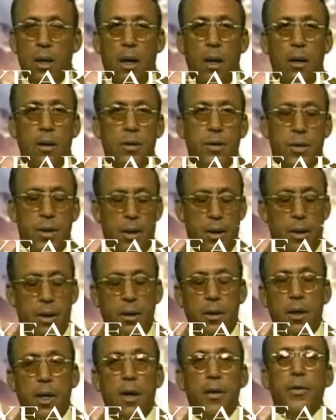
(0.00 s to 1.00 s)
because
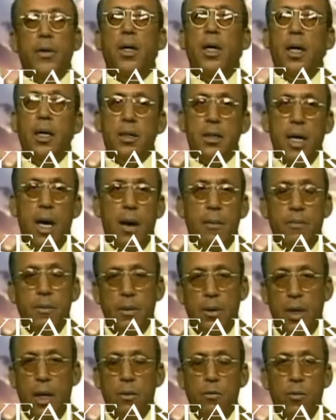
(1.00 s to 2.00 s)
nothing has
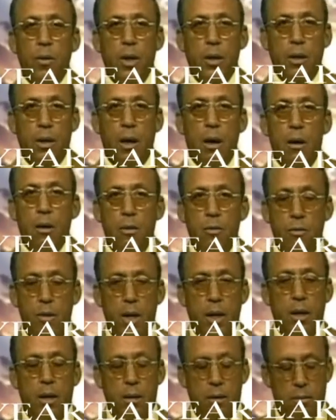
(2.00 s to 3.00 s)
happened that wasn't
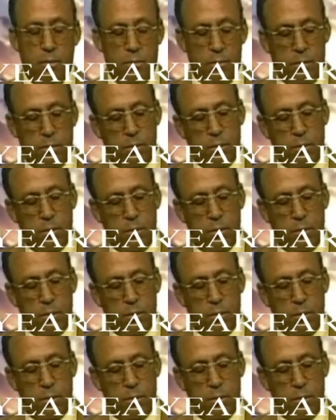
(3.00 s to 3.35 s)
already,